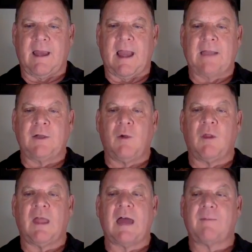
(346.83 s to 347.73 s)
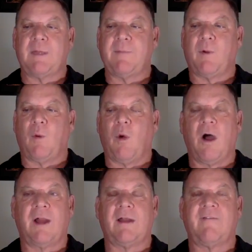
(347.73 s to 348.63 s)
I know a lot of people
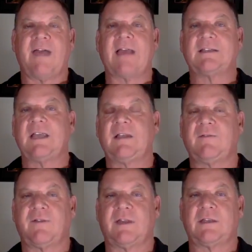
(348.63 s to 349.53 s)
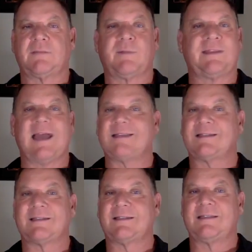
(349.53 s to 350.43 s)
want a vaccine for this, but
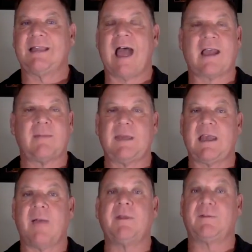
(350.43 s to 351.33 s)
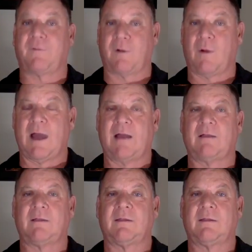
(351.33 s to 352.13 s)
that's not going to be coming for a while.